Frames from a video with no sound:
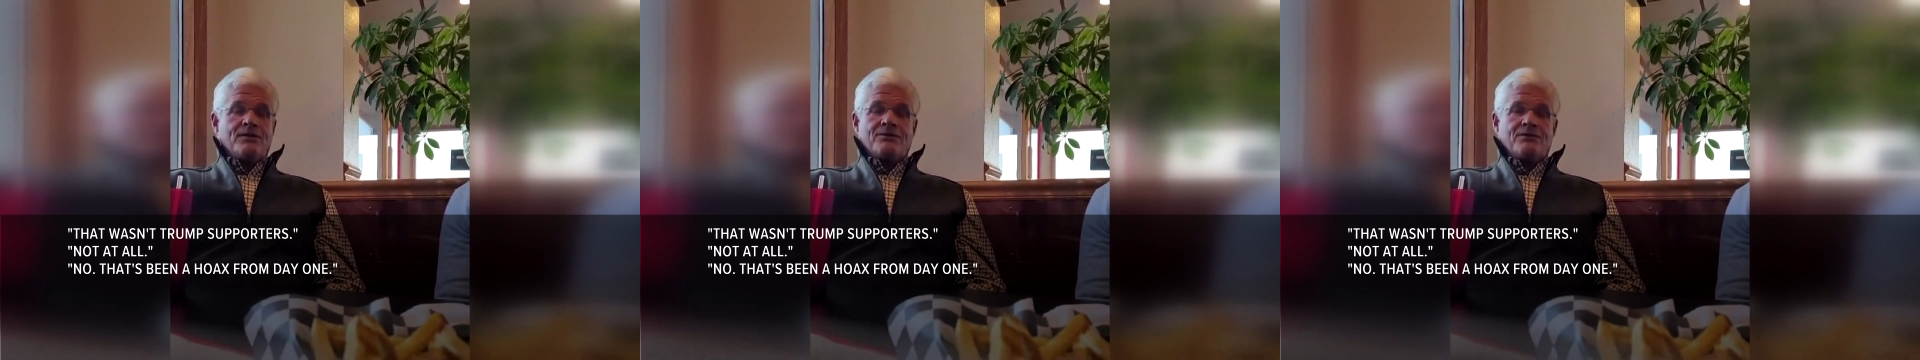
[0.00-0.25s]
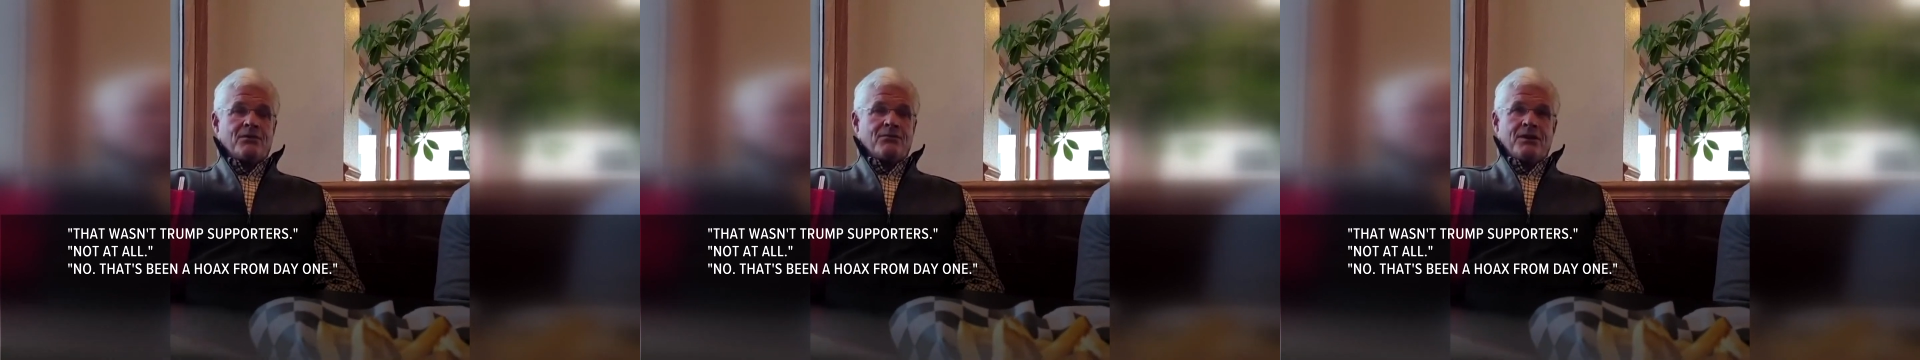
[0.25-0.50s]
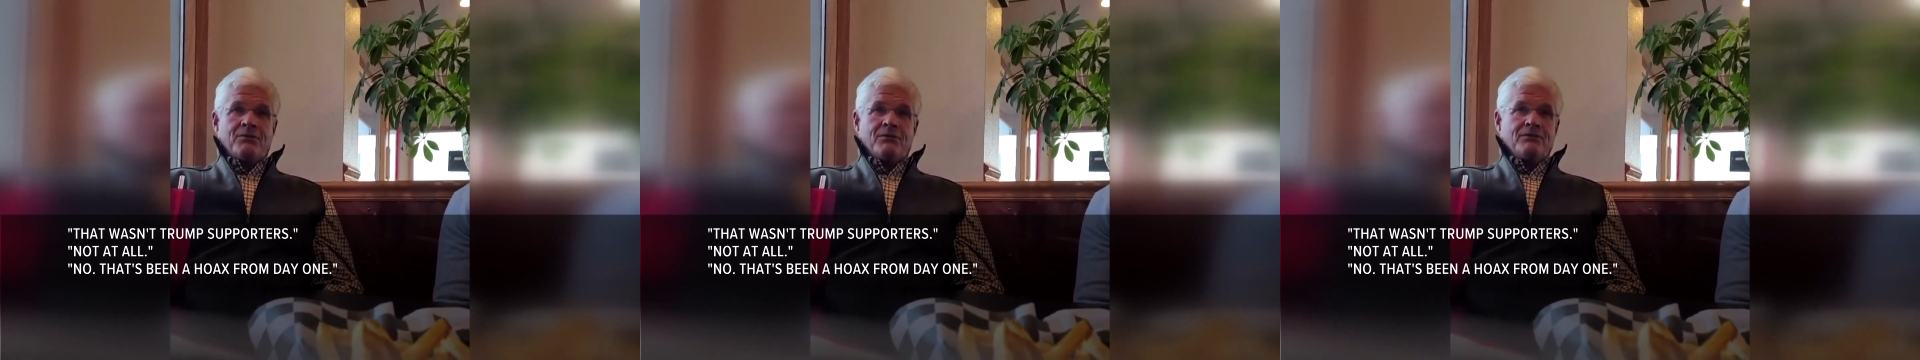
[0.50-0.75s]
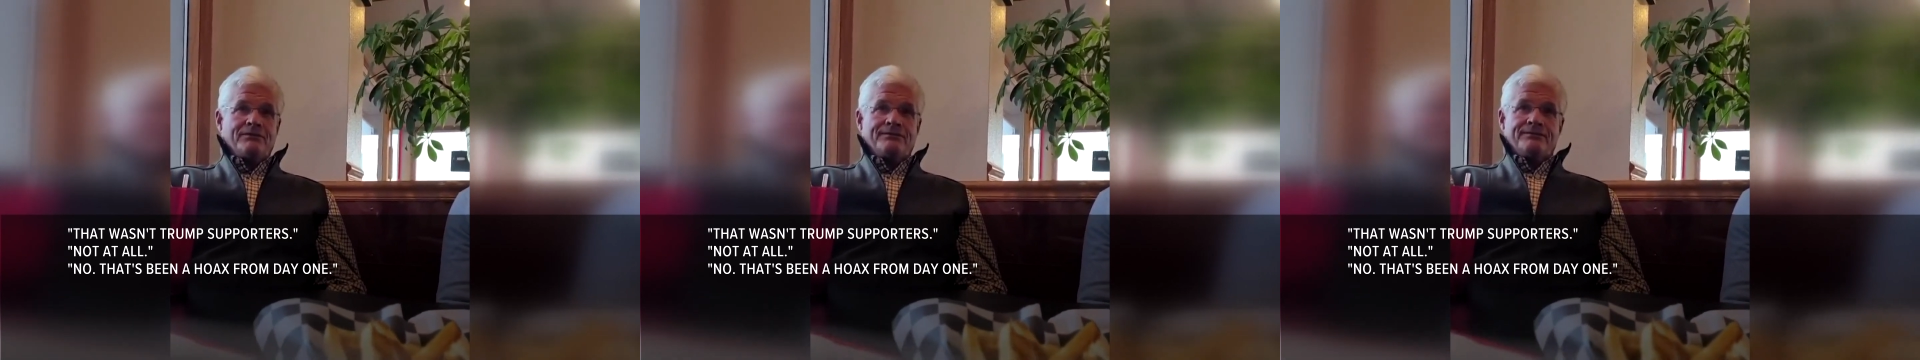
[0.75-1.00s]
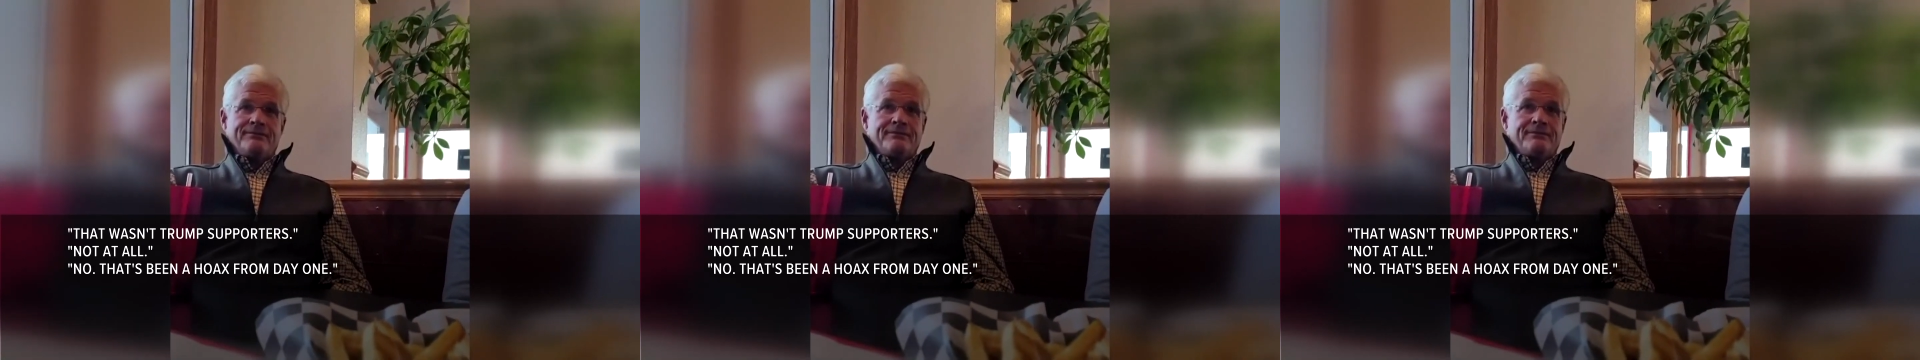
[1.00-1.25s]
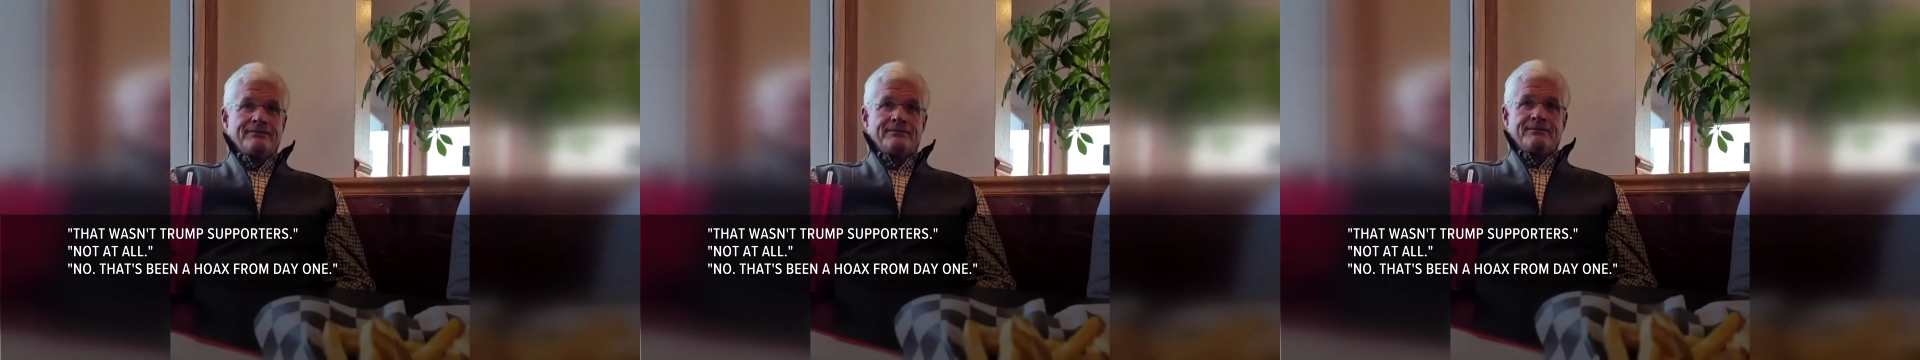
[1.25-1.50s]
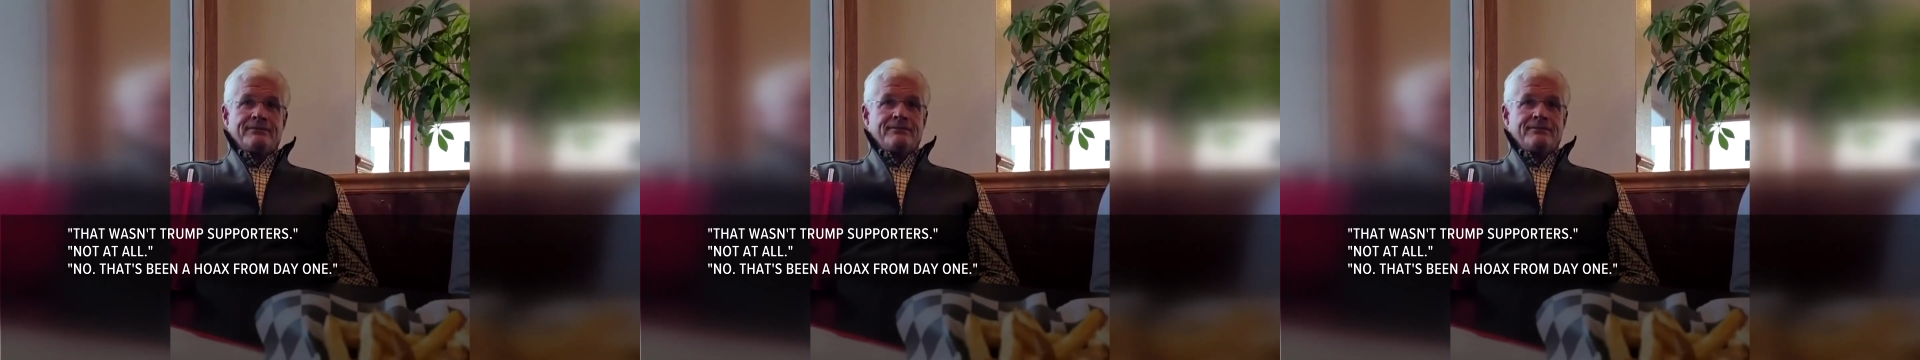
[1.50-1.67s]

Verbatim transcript: Not at all.